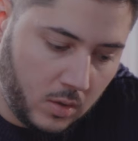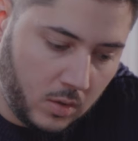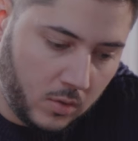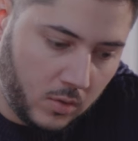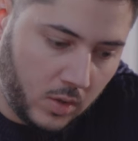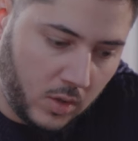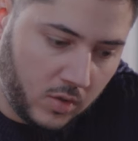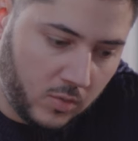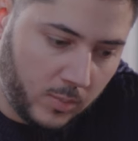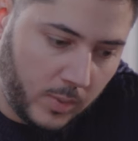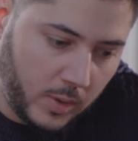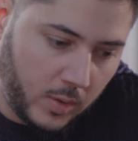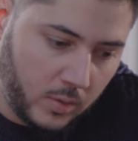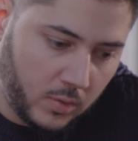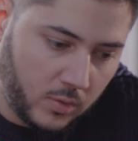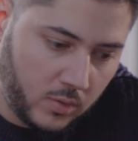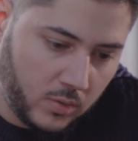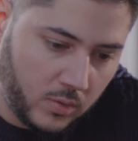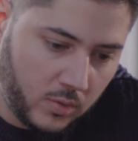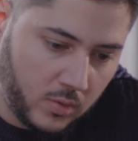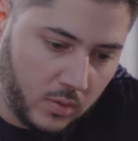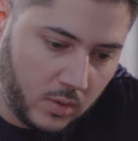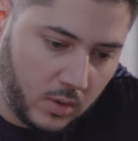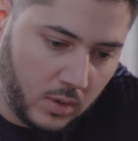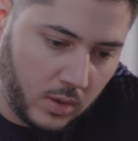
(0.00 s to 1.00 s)
So I
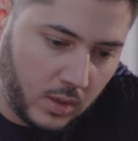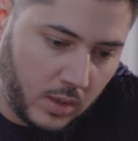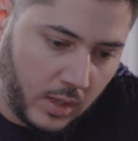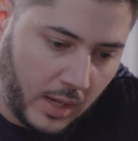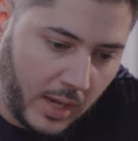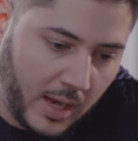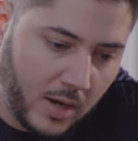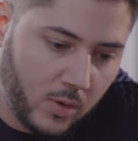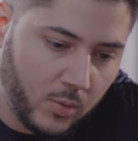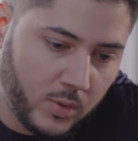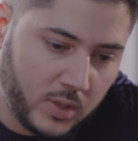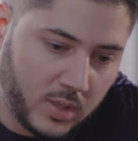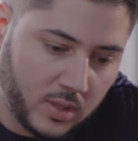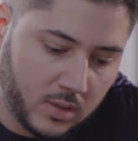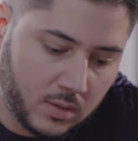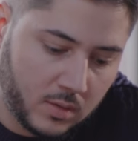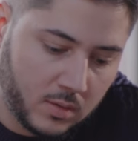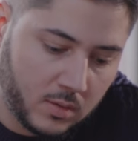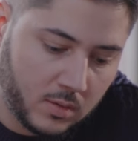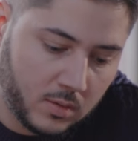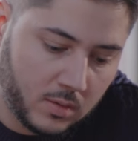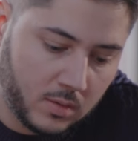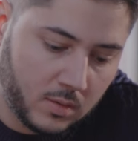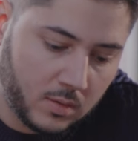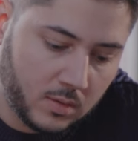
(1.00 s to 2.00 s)
suppose how we
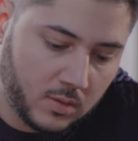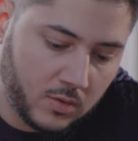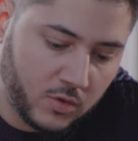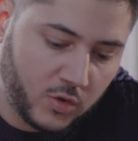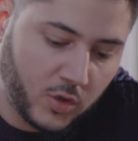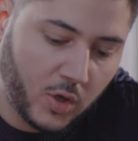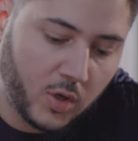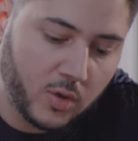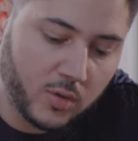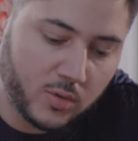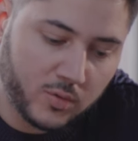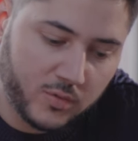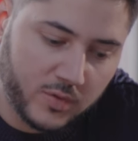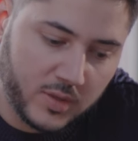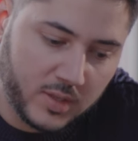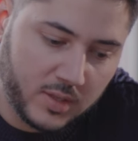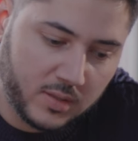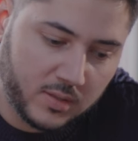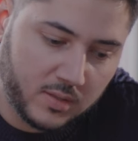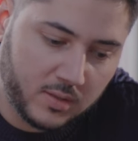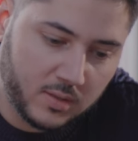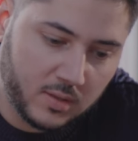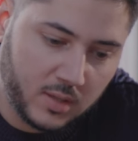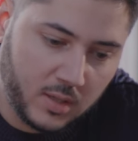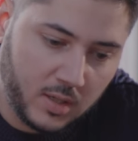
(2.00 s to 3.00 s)
can solve
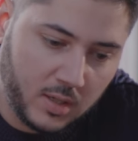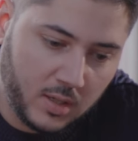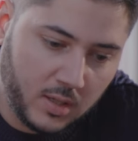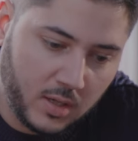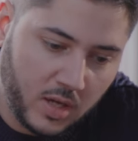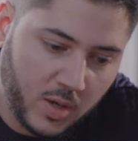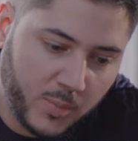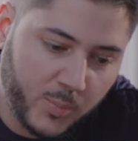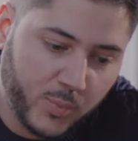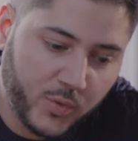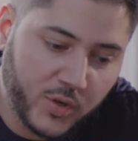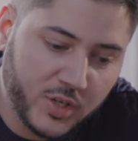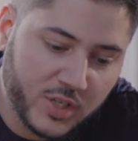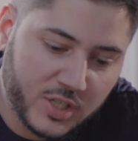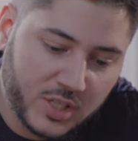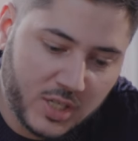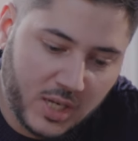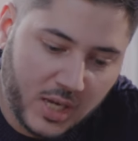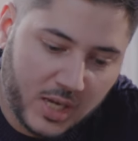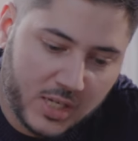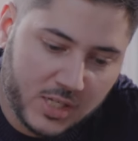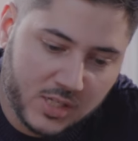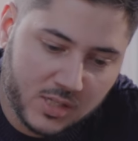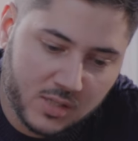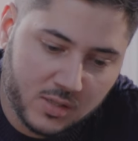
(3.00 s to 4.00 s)
this
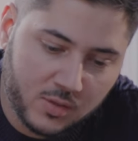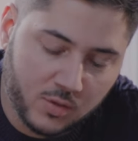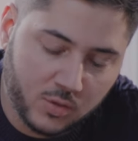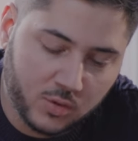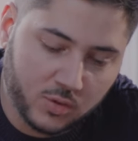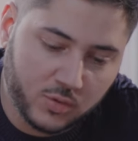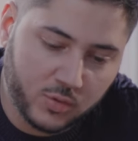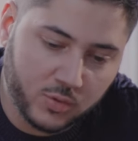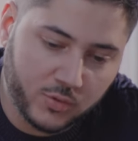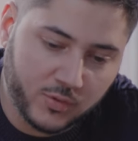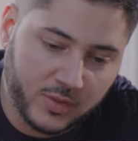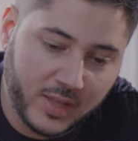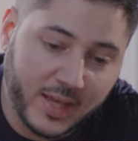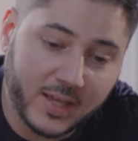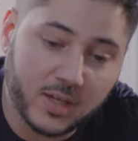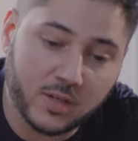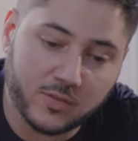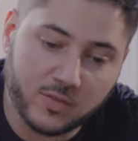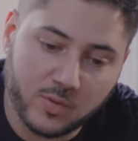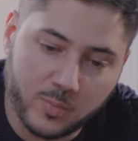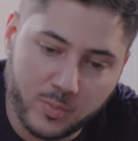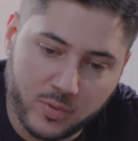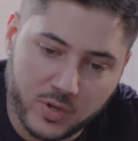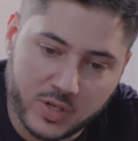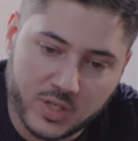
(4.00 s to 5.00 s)
appreciation or sort of lack of
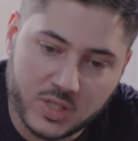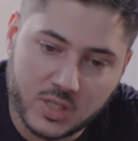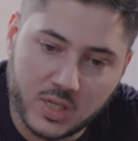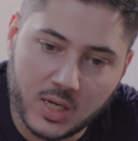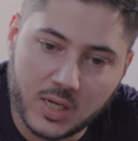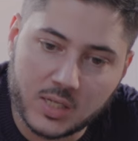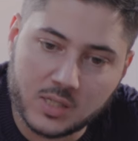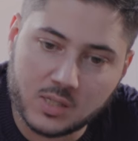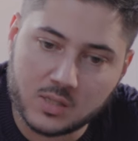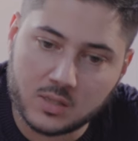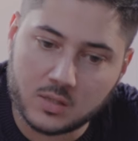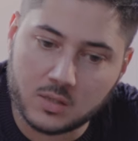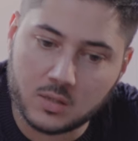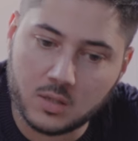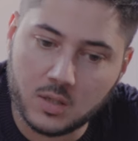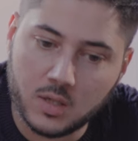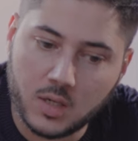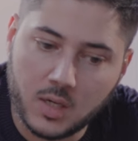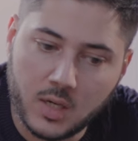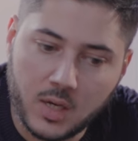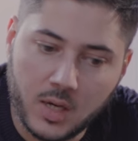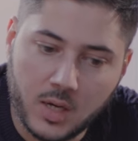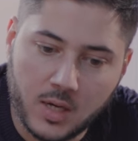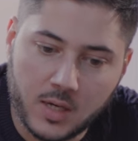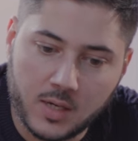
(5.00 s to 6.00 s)
appreciation
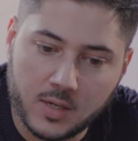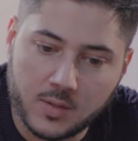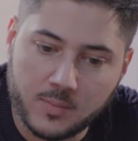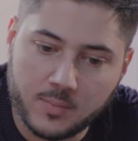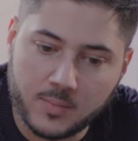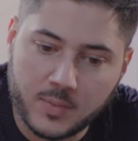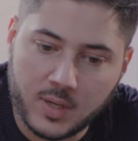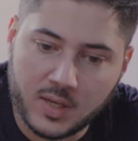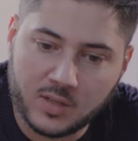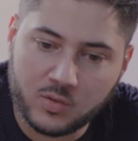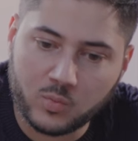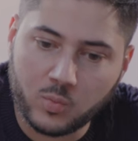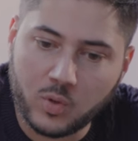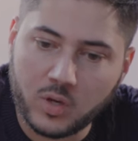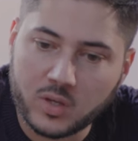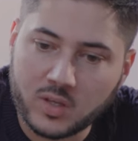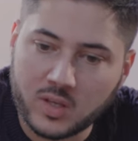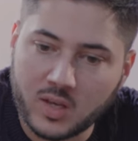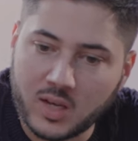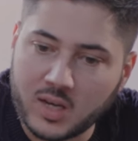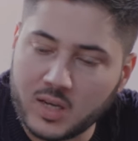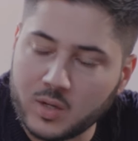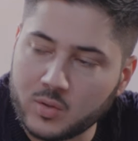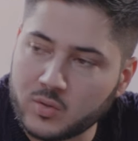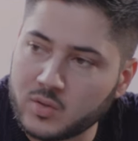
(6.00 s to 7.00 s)
um, is
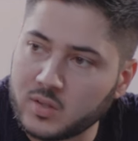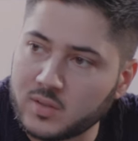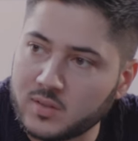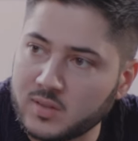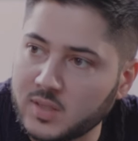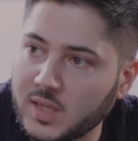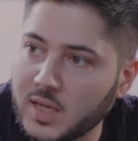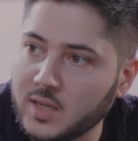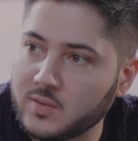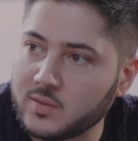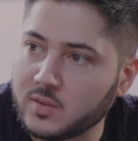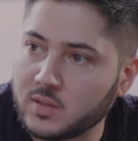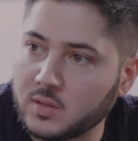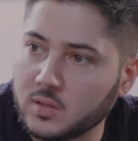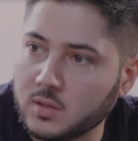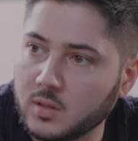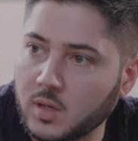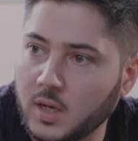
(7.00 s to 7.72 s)
working closely together.